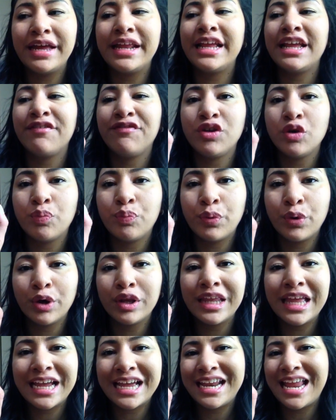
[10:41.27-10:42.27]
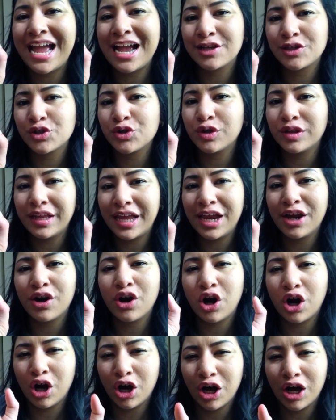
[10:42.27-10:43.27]
if you put like an extra
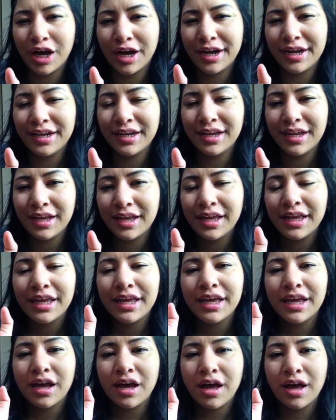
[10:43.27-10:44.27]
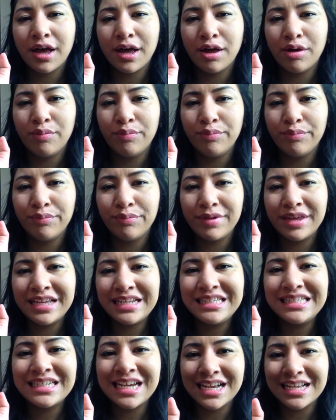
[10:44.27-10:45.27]
layer on,
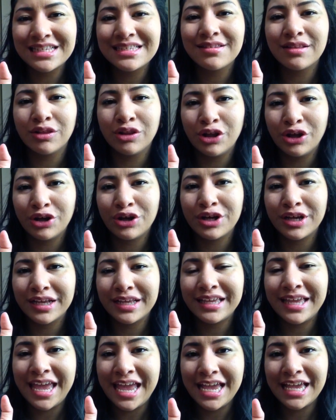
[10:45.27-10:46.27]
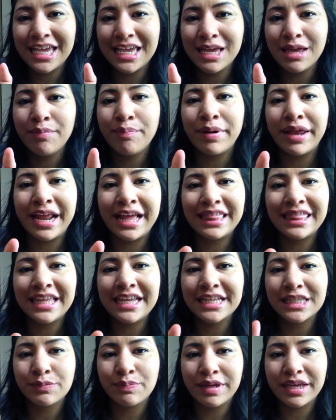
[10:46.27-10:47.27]
it does look cakey, but I
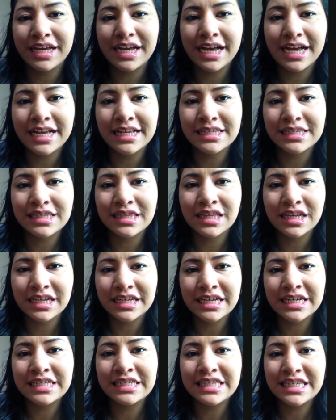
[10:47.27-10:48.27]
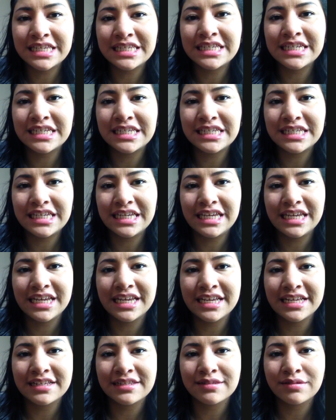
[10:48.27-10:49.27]
think it's because the consistency
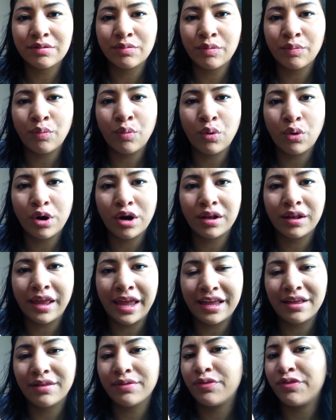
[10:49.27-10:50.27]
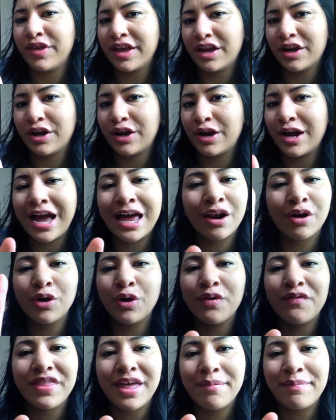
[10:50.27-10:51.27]
is more like thicker. I don't know
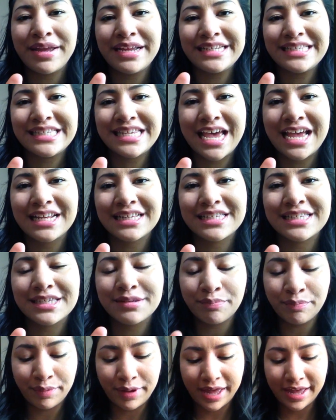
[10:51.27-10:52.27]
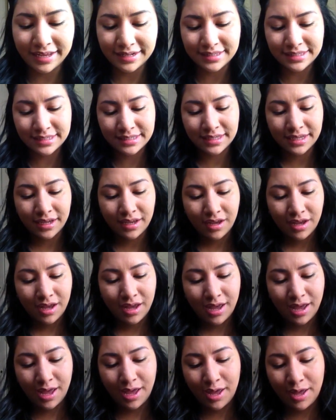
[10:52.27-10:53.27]
if that made sense, but
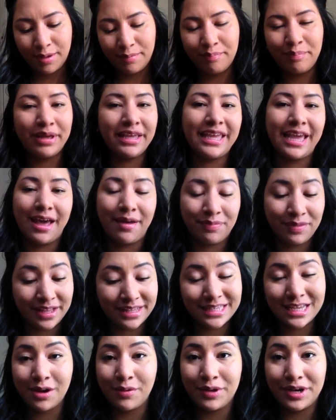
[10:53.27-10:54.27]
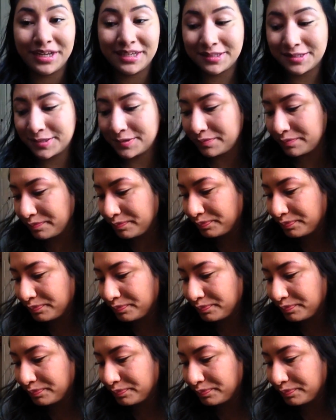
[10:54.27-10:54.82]
yeah, that's how it is.